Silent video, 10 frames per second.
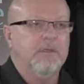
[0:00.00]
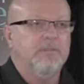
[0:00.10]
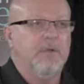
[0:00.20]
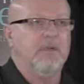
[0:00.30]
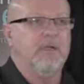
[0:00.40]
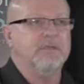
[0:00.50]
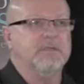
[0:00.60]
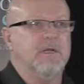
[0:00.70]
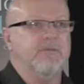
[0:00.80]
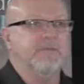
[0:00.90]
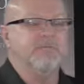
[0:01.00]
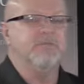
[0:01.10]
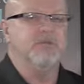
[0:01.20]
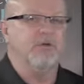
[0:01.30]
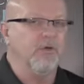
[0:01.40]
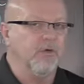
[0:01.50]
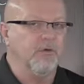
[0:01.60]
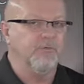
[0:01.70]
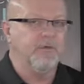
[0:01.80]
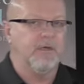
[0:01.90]
but as I've
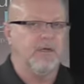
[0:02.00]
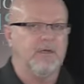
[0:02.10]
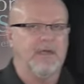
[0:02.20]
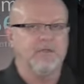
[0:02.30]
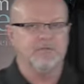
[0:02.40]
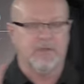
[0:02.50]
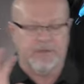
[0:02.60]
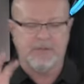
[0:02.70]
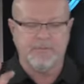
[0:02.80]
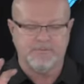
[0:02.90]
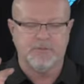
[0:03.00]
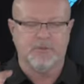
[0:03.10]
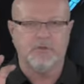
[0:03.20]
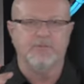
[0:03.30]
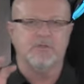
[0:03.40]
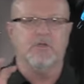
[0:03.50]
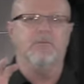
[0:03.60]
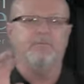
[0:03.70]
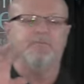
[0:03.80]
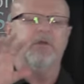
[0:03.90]
observed, actually I've observed
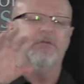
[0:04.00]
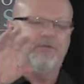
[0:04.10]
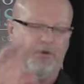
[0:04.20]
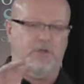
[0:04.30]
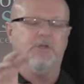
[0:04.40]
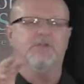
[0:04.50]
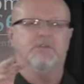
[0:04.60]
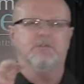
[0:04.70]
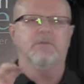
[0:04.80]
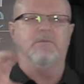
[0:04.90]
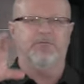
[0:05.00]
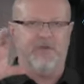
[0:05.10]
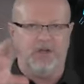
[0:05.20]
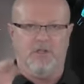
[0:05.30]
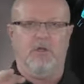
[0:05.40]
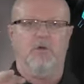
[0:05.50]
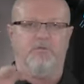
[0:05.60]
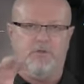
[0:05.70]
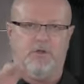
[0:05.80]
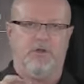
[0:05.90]
some footage, some video
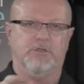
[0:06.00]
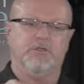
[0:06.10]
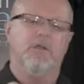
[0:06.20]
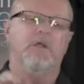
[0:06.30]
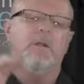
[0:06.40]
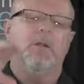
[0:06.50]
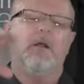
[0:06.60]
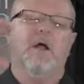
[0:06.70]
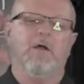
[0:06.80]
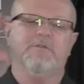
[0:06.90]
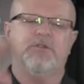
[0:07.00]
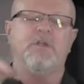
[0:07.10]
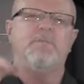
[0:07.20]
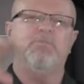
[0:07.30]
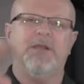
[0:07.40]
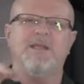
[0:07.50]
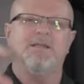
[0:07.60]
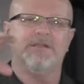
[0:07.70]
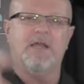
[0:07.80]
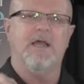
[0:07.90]
footage of sheep being
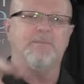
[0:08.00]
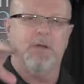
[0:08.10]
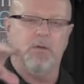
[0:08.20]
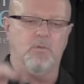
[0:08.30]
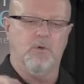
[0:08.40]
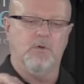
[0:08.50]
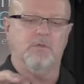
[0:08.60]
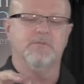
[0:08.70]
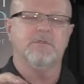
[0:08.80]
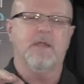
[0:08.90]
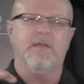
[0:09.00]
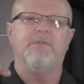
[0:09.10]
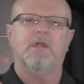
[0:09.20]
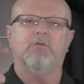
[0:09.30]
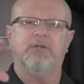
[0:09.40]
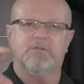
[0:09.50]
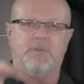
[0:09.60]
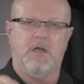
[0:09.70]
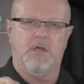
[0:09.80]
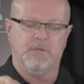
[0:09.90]
attacked by wolves and their
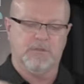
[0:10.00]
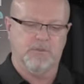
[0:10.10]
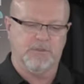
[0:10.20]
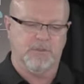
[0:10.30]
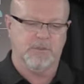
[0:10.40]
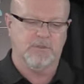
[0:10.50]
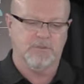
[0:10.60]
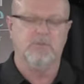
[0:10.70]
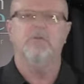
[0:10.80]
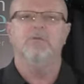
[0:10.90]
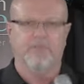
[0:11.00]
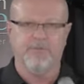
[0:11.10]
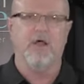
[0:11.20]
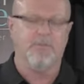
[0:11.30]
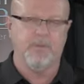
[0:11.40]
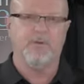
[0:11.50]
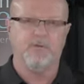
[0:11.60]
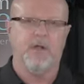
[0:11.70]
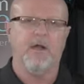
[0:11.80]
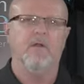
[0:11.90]
response, which is to flop on the
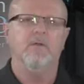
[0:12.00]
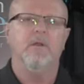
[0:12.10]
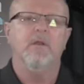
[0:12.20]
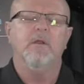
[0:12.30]
ground